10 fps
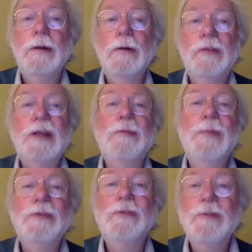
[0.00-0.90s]
Second
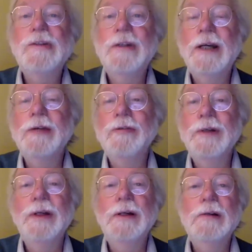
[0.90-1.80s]
most visited country
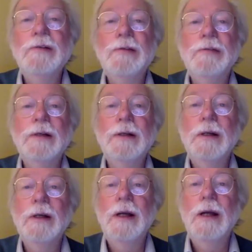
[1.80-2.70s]
in the whole of Africa.
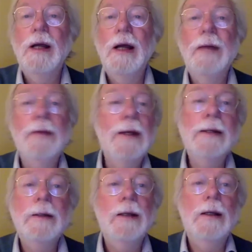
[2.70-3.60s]
And
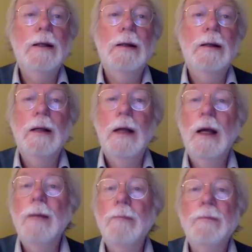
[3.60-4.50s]
then
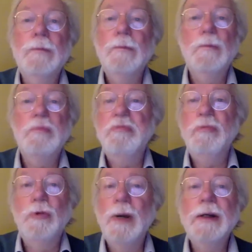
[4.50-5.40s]

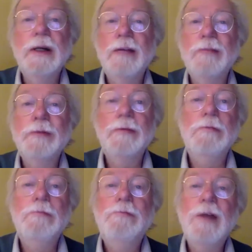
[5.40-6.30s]
Rwandan government
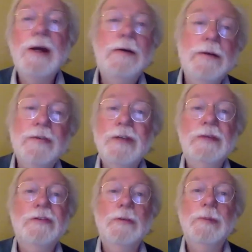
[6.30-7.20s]
very
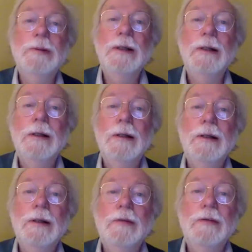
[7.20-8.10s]
sensibly
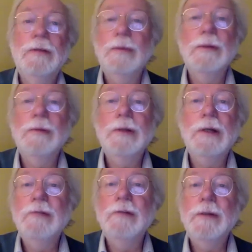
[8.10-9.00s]
said, well, with
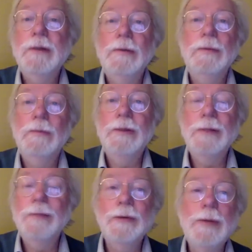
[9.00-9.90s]
COVID, we
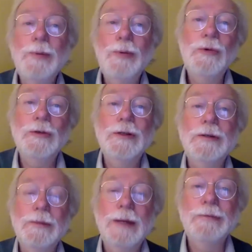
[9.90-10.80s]
don't want to import
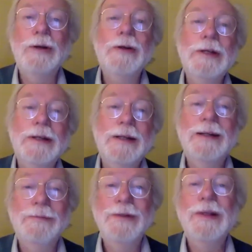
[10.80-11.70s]
it. We haven't got
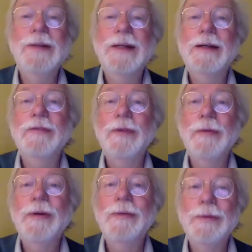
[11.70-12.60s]
it within the country.
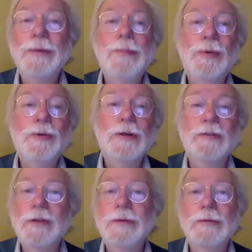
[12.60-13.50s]
We don't want to import it.
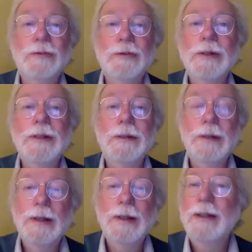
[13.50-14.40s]
So sorry,
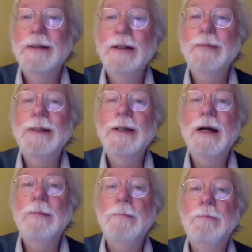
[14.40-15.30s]
nobody can
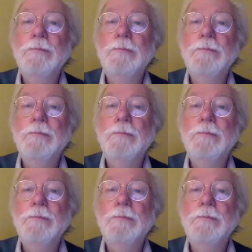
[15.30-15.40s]
come.